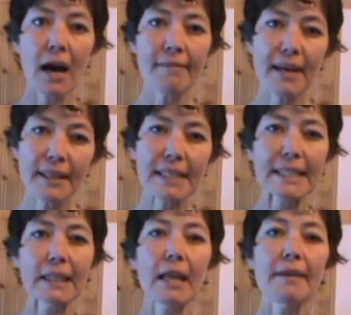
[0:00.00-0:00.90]
I've had
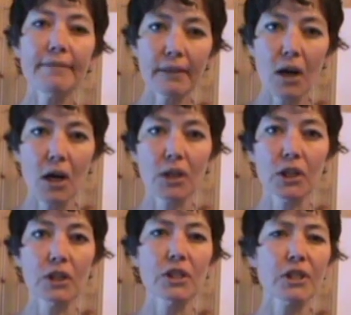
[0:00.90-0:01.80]
this lifelong
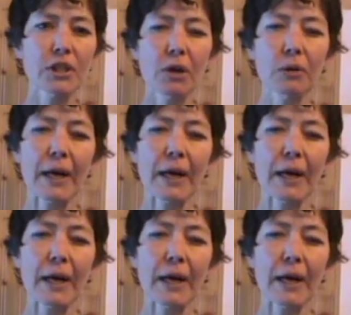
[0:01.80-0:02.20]
urge to know,